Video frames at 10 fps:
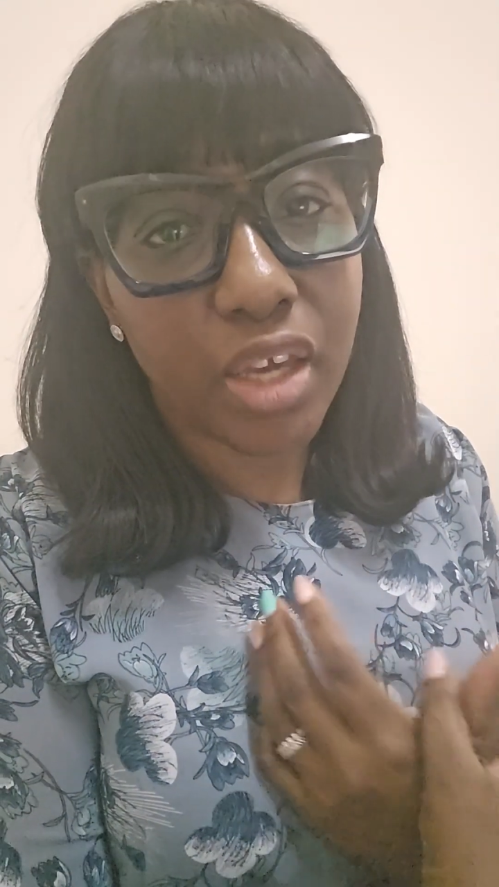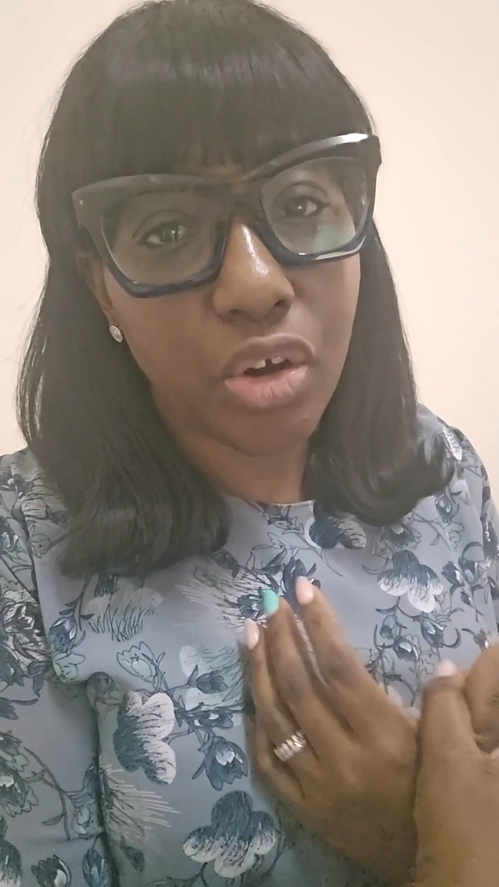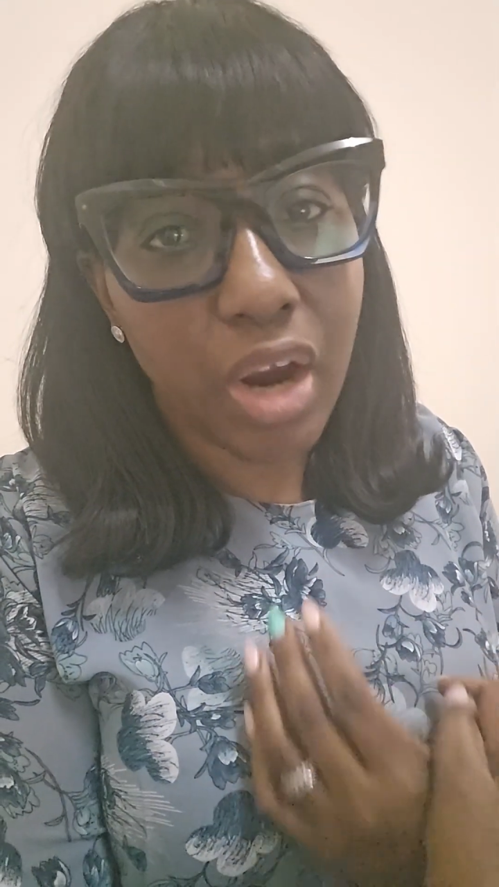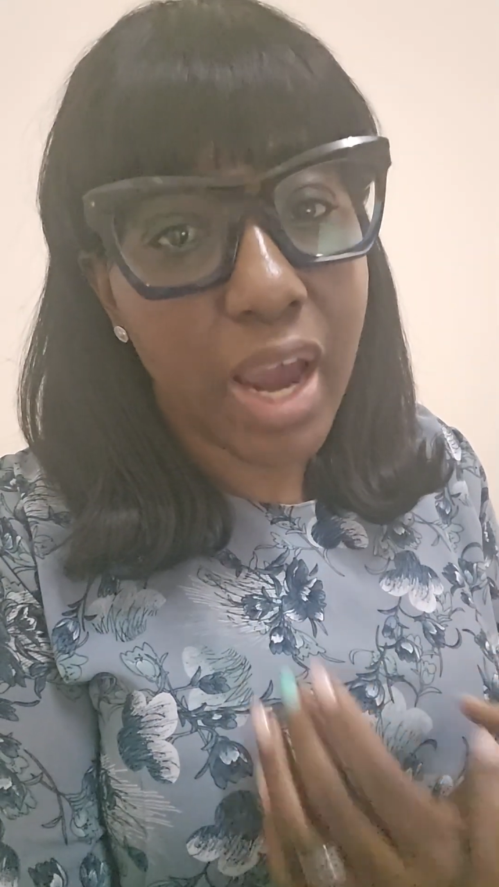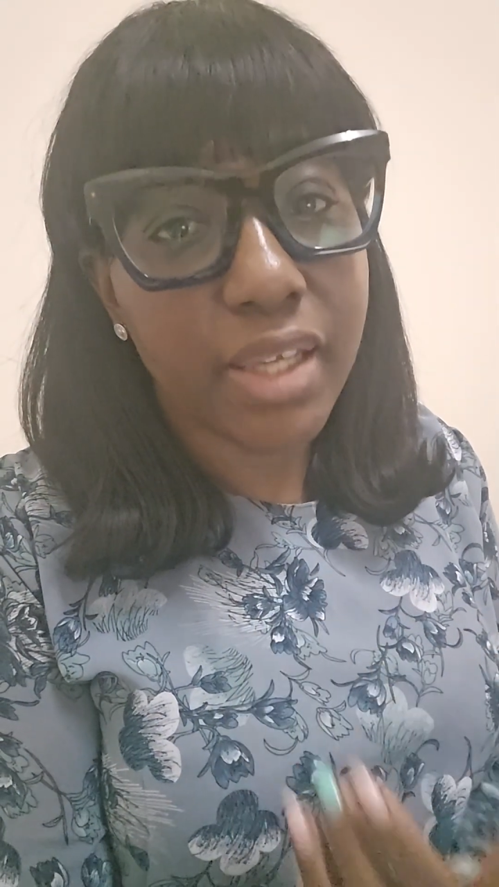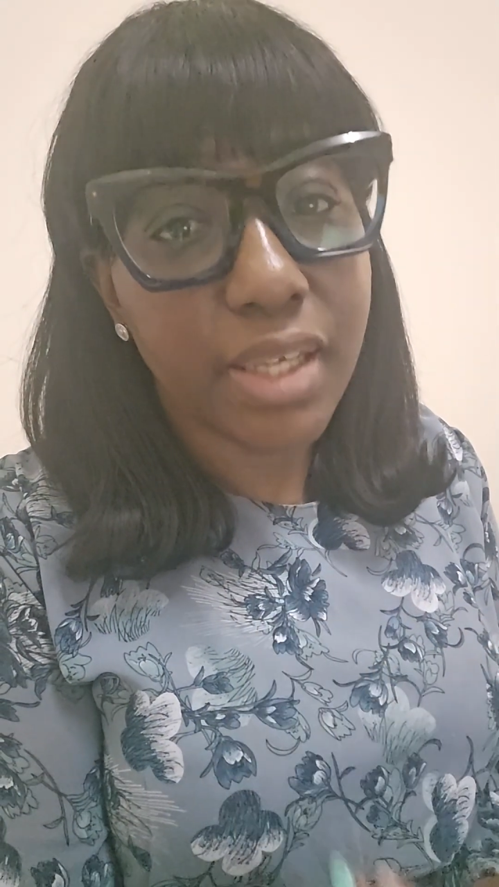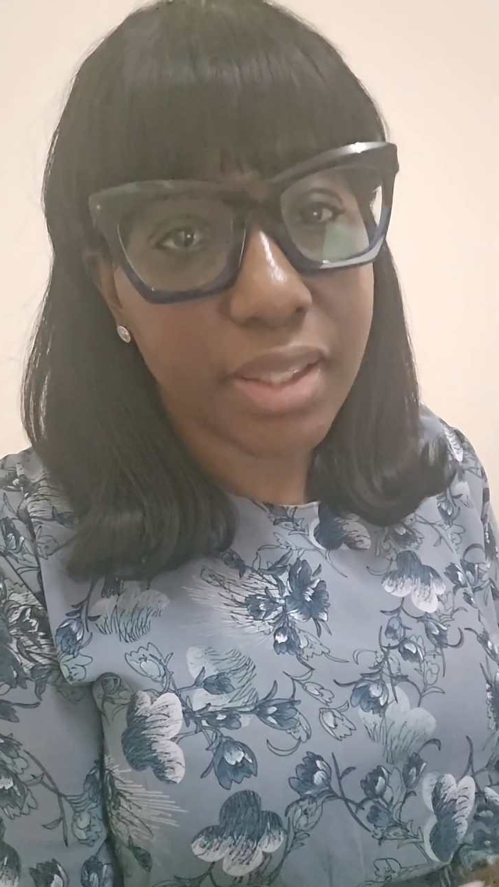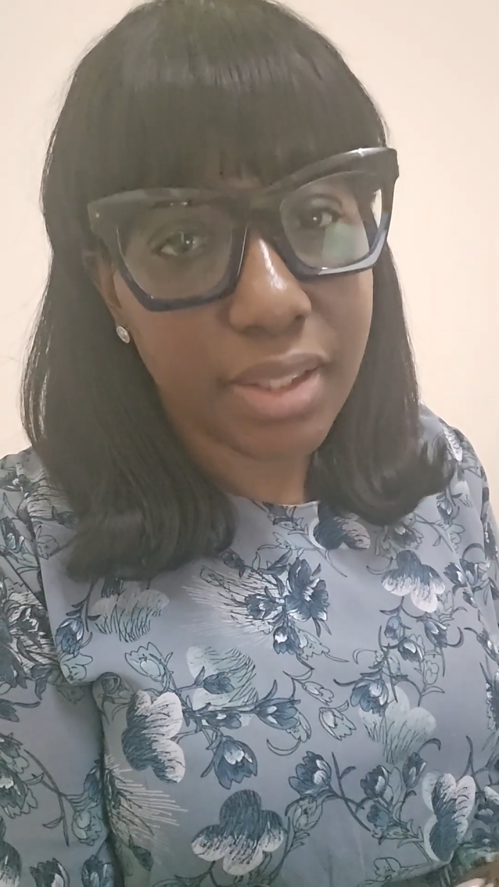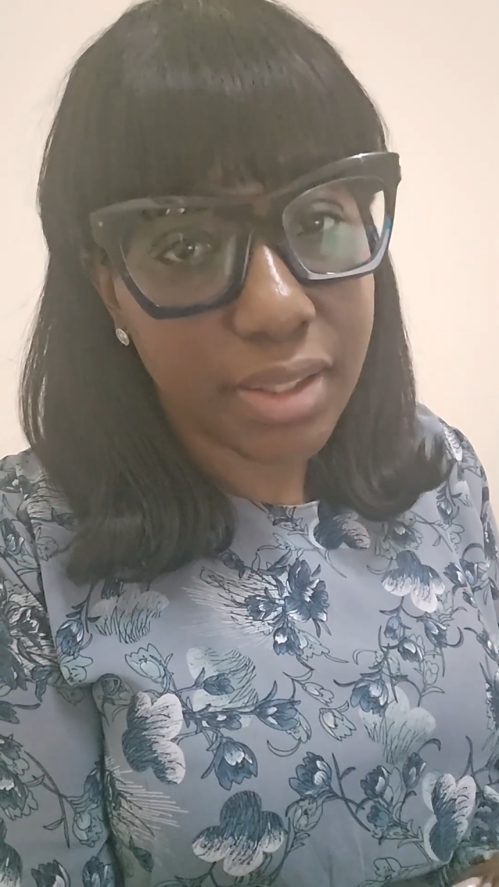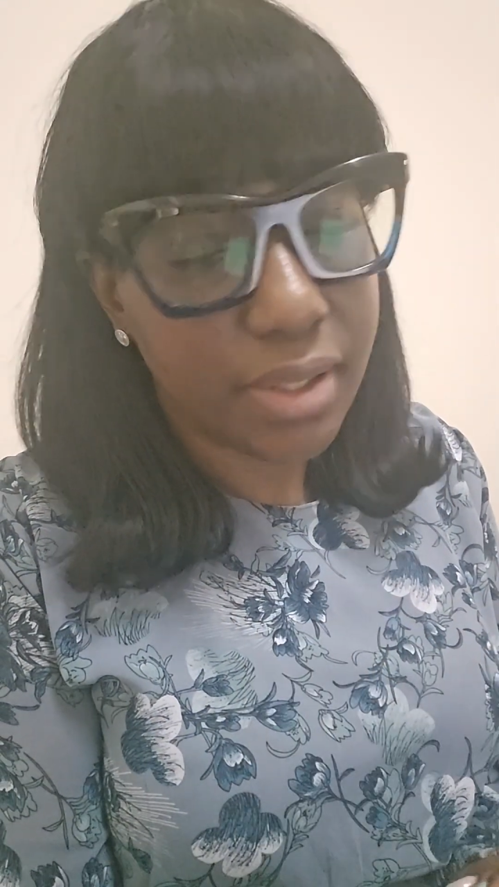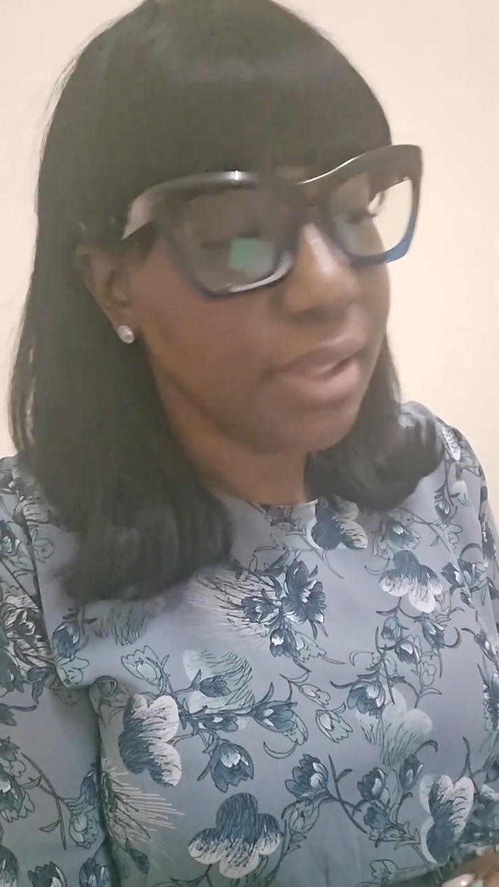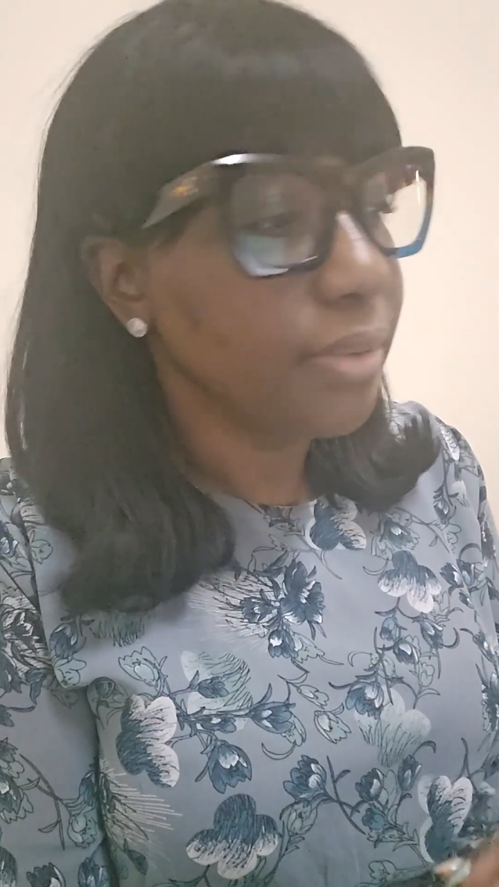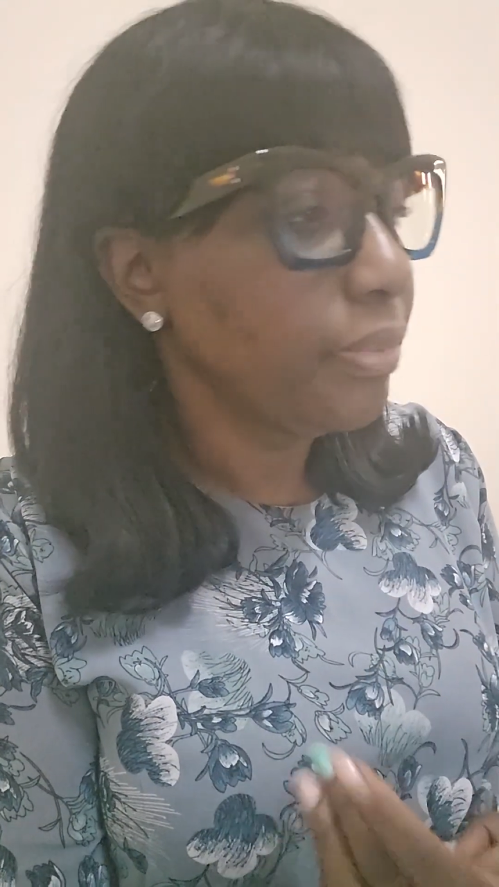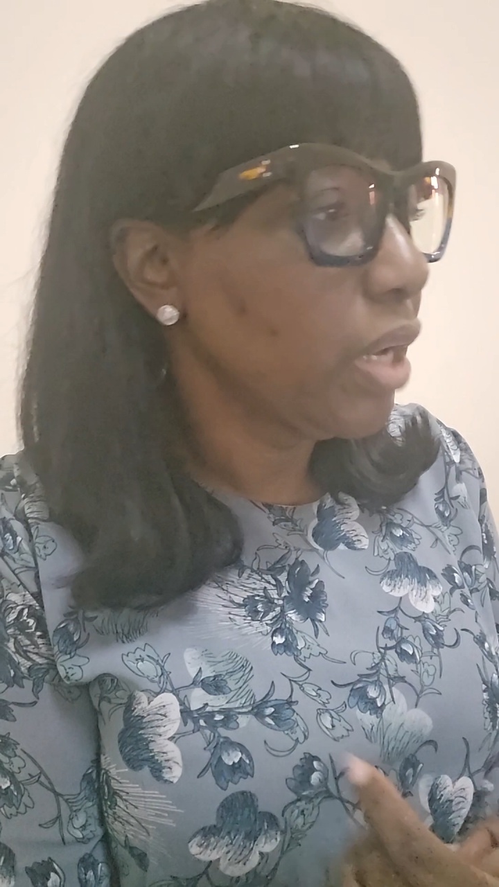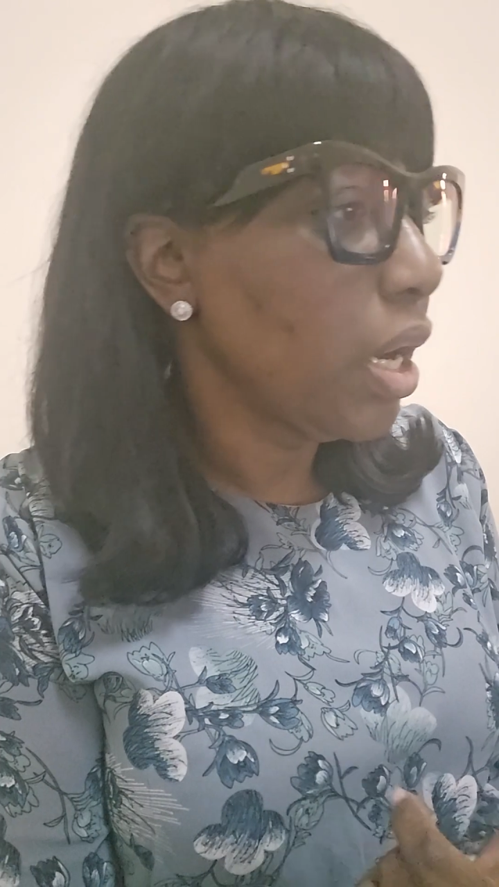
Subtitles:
your identity.